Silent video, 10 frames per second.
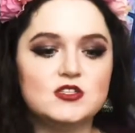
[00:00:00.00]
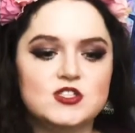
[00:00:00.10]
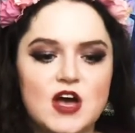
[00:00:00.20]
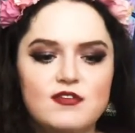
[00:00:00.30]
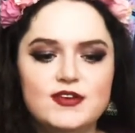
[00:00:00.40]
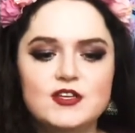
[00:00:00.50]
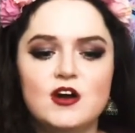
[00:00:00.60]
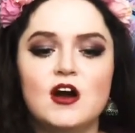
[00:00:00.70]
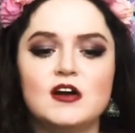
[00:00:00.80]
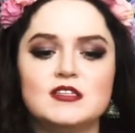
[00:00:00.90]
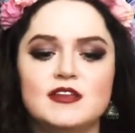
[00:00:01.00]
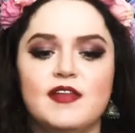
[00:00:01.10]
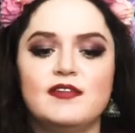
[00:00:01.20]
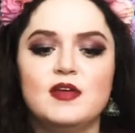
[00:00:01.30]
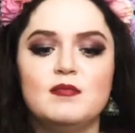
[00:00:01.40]
Soften your hearts and
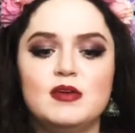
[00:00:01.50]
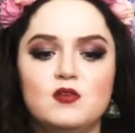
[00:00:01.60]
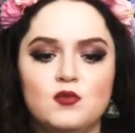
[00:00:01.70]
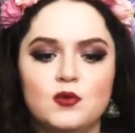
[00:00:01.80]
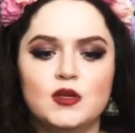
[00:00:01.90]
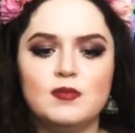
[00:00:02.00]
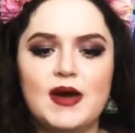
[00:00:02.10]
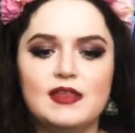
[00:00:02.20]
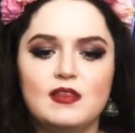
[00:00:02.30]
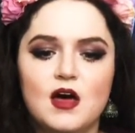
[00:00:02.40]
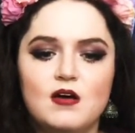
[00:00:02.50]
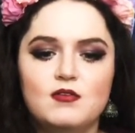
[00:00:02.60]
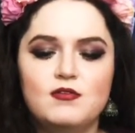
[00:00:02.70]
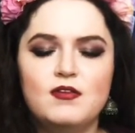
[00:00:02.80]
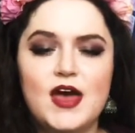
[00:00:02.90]
let them be ruled by
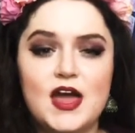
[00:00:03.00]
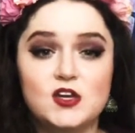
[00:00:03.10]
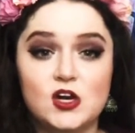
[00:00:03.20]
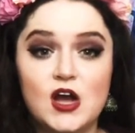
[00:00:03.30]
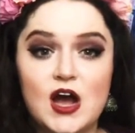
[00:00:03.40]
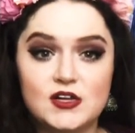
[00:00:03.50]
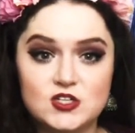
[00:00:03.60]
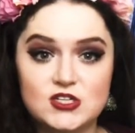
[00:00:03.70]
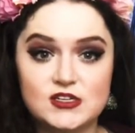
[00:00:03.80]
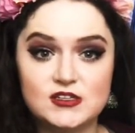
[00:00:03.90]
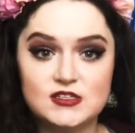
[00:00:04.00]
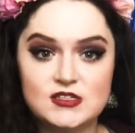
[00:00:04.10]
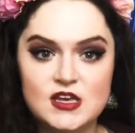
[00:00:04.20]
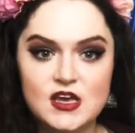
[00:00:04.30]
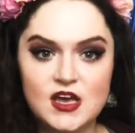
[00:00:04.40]
love and your conscience.